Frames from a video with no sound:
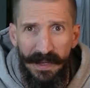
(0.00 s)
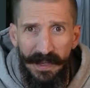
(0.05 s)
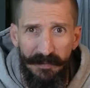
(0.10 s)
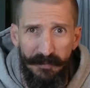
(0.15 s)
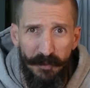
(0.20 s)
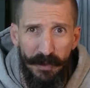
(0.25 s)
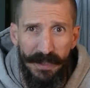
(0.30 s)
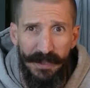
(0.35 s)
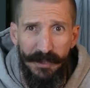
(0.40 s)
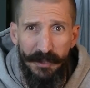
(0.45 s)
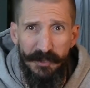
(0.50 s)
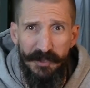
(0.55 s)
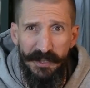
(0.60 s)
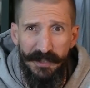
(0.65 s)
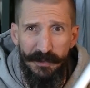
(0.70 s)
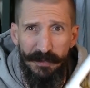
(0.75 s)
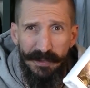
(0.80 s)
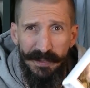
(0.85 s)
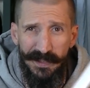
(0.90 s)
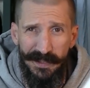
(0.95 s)
If you're
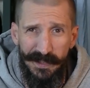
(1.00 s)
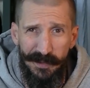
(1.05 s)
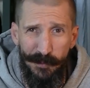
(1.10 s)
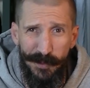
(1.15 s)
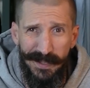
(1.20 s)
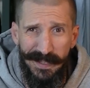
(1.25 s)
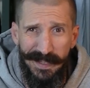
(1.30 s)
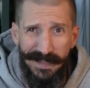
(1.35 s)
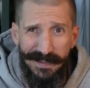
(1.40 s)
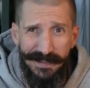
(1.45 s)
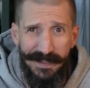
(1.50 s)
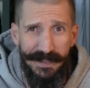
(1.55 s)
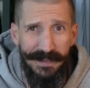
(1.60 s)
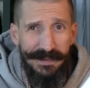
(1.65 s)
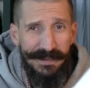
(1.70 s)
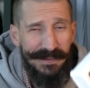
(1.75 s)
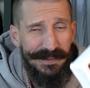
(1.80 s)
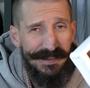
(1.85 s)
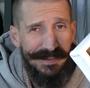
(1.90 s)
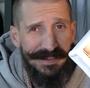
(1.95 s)
allergic to liquid
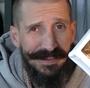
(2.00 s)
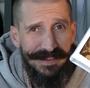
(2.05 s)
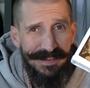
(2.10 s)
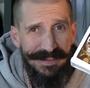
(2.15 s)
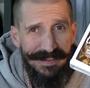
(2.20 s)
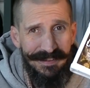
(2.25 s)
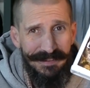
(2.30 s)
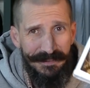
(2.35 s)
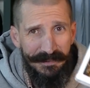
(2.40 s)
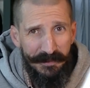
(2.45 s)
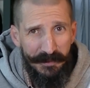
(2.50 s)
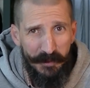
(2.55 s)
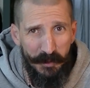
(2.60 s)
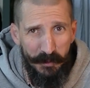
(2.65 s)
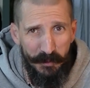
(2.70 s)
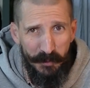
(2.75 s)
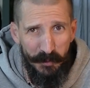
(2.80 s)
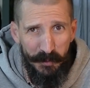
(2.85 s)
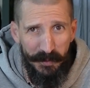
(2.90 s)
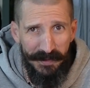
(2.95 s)
latex,
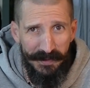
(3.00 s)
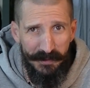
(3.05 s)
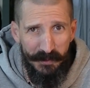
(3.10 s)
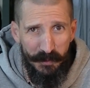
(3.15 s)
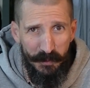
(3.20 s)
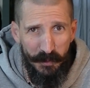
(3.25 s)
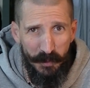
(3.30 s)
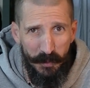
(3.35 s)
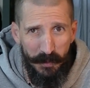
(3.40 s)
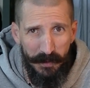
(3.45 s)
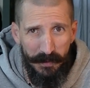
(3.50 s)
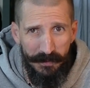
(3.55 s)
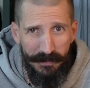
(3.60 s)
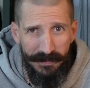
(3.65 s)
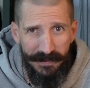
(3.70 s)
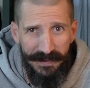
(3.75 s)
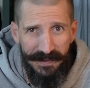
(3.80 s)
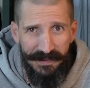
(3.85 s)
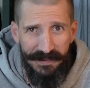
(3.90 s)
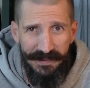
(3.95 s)
don't do this tutorial.
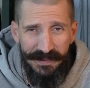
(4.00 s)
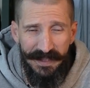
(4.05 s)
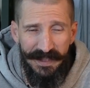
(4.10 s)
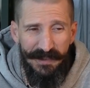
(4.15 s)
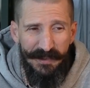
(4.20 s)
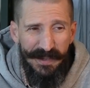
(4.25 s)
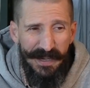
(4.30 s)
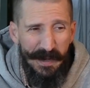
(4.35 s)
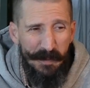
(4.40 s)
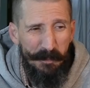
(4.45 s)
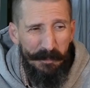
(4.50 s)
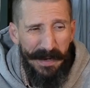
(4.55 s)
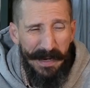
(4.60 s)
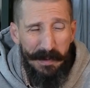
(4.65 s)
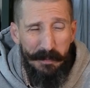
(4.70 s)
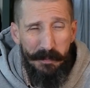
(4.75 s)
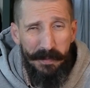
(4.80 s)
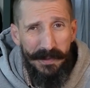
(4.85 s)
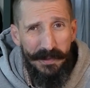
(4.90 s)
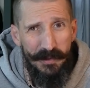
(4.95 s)
Instead, you can
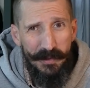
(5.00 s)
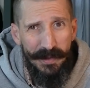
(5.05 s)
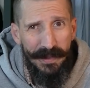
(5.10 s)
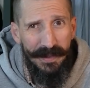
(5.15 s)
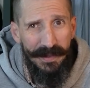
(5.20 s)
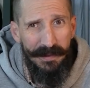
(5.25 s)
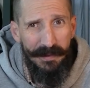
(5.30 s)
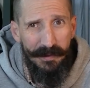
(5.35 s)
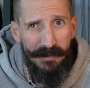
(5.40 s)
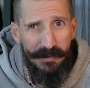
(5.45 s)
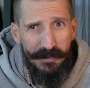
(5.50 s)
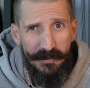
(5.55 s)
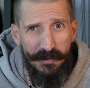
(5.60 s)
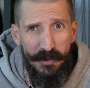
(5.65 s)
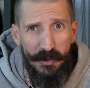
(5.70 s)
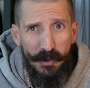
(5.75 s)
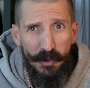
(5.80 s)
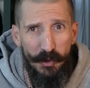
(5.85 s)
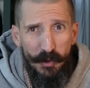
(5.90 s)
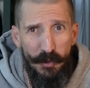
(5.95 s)
maybe try
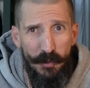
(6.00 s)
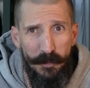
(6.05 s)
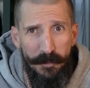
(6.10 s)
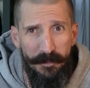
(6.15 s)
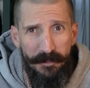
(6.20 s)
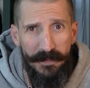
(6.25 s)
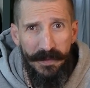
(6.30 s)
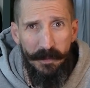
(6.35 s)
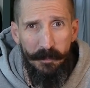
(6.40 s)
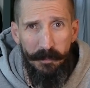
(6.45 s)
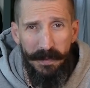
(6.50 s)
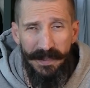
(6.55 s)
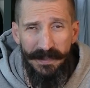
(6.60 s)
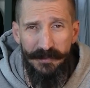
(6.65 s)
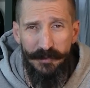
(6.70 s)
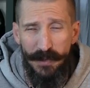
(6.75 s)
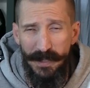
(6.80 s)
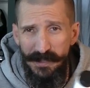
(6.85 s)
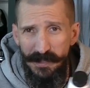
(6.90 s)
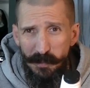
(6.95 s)
glue,
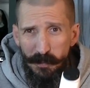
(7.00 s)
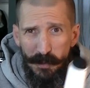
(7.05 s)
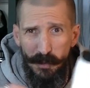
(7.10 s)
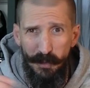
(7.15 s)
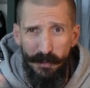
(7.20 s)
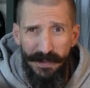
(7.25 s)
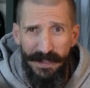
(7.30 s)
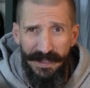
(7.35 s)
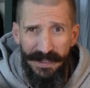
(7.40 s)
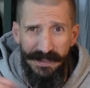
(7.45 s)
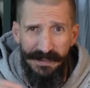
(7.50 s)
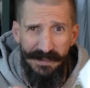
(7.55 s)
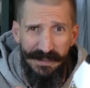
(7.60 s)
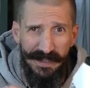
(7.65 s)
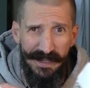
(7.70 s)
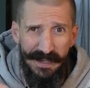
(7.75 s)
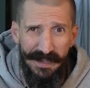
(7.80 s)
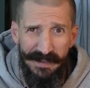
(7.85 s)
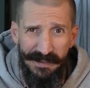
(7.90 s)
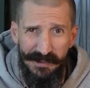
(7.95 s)
but try some glue that is
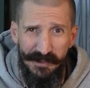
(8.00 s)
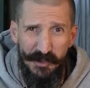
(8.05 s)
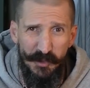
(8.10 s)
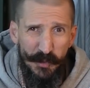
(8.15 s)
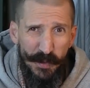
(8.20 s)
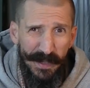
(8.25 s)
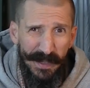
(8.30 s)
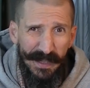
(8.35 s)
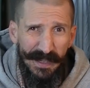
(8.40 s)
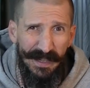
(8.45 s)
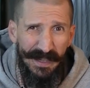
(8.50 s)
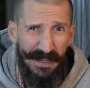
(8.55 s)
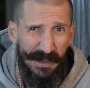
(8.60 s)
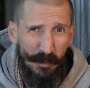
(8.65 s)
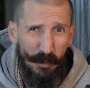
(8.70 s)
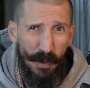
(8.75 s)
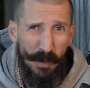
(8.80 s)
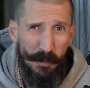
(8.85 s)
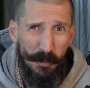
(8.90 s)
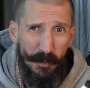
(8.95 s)
uh, stringy
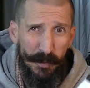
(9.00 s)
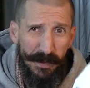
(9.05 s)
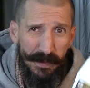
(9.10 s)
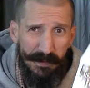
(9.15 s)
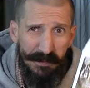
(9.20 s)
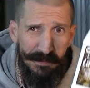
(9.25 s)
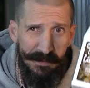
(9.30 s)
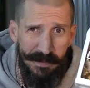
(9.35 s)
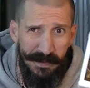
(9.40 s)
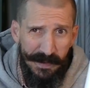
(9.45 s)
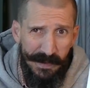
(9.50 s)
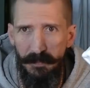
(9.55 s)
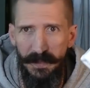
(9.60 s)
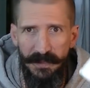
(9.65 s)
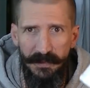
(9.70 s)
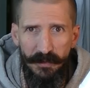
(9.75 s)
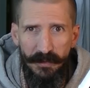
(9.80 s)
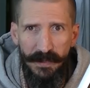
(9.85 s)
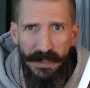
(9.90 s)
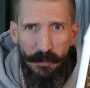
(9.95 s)
like rubbery.
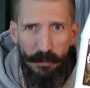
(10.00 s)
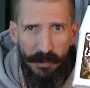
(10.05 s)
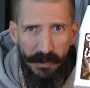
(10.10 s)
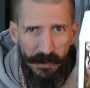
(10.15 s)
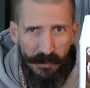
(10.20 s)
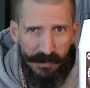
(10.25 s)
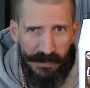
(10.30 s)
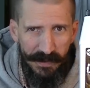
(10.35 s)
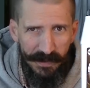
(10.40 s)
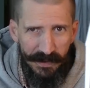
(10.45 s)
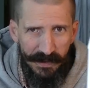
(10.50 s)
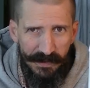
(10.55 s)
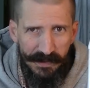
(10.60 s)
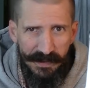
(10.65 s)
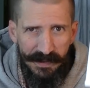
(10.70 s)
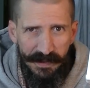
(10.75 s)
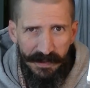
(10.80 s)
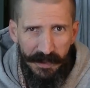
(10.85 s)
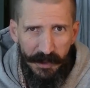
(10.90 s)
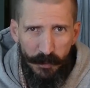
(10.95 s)
But today we're using
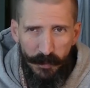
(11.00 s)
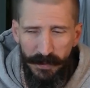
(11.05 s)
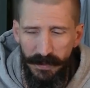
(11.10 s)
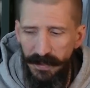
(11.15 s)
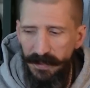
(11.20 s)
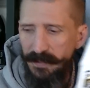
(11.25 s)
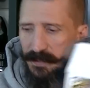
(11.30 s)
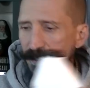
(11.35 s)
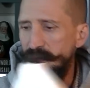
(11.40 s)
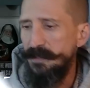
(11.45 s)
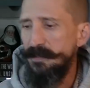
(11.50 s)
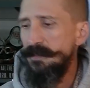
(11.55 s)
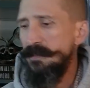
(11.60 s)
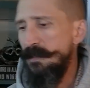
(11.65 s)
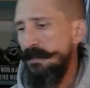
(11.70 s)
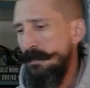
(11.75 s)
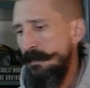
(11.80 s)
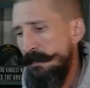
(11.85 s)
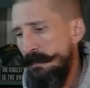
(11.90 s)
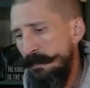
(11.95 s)
this liquid
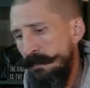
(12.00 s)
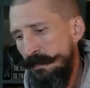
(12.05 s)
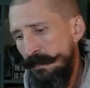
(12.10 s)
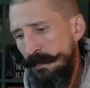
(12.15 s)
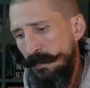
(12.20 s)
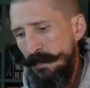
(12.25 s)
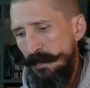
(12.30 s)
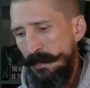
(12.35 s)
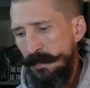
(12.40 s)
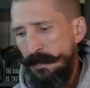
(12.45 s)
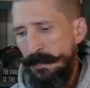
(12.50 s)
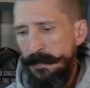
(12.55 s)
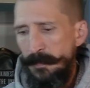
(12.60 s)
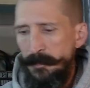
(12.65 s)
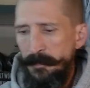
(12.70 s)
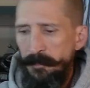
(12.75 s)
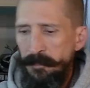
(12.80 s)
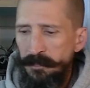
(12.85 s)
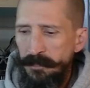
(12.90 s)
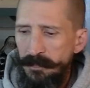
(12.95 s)
latex.
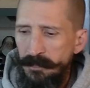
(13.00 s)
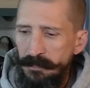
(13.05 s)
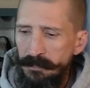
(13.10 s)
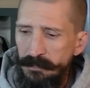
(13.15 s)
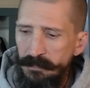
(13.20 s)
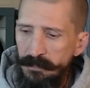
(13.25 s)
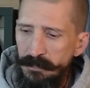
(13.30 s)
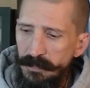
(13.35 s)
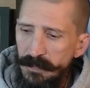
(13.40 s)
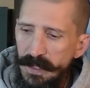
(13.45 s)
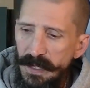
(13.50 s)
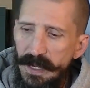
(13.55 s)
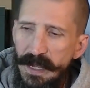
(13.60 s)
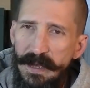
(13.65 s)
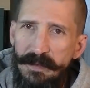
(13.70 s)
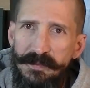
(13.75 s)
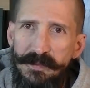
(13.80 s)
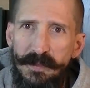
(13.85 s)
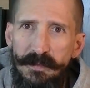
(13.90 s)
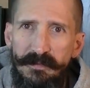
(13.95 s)
I
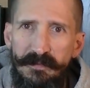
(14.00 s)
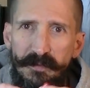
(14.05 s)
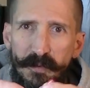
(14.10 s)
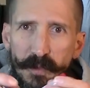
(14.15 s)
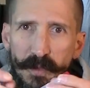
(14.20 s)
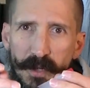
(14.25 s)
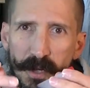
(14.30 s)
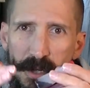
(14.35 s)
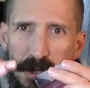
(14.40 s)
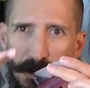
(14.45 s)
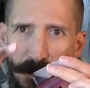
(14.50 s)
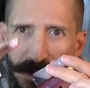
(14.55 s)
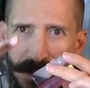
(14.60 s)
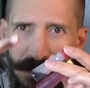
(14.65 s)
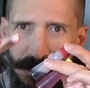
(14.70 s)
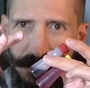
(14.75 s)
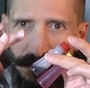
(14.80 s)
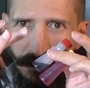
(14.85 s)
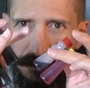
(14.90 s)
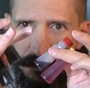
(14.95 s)
have some food coloring.